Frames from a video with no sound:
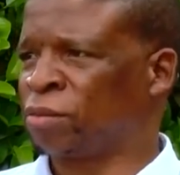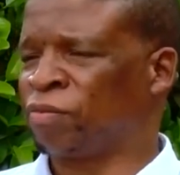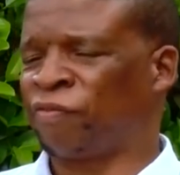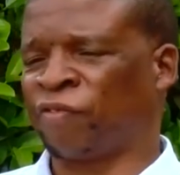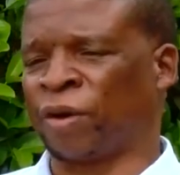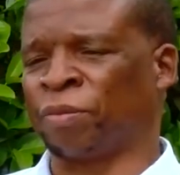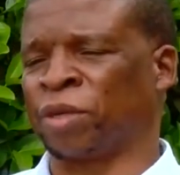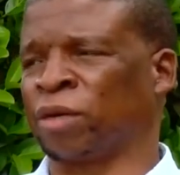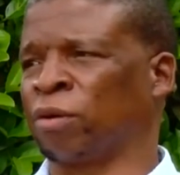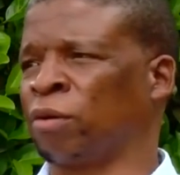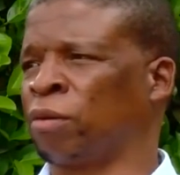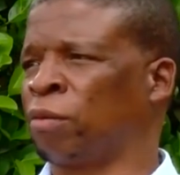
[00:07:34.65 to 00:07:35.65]

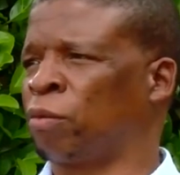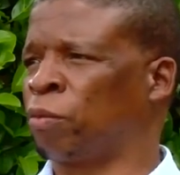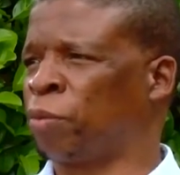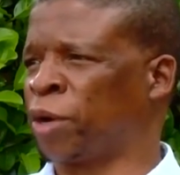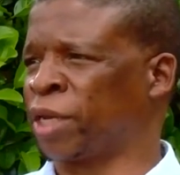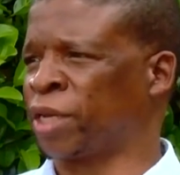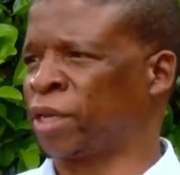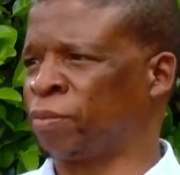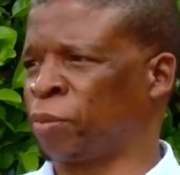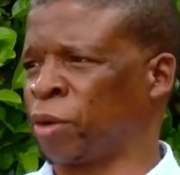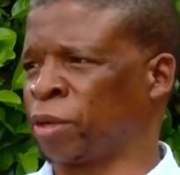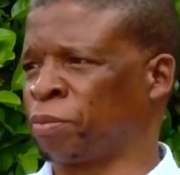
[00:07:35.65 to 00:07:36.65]
farming
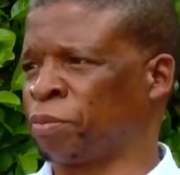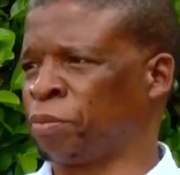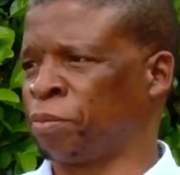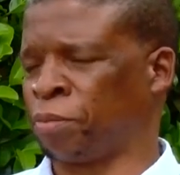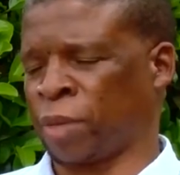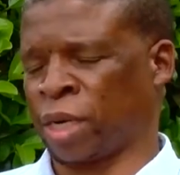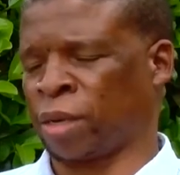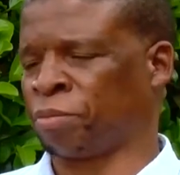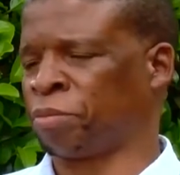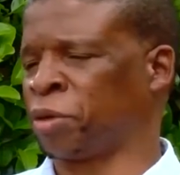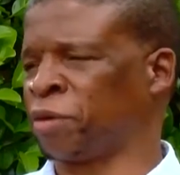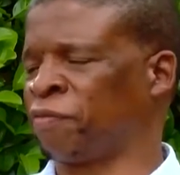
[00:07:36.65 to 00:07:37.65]

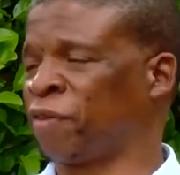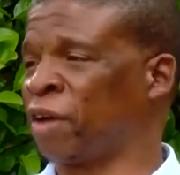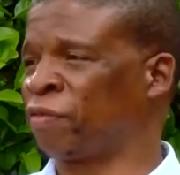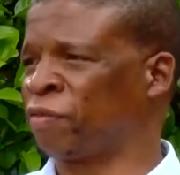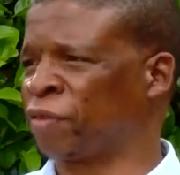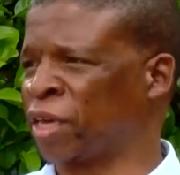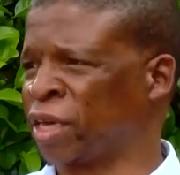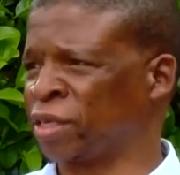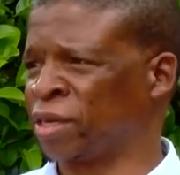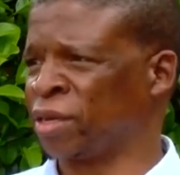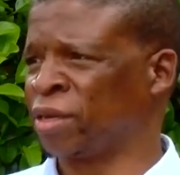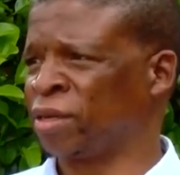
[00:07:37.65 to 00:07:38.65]
0.5 of a
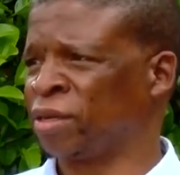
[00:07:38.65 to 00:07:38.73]
hectare,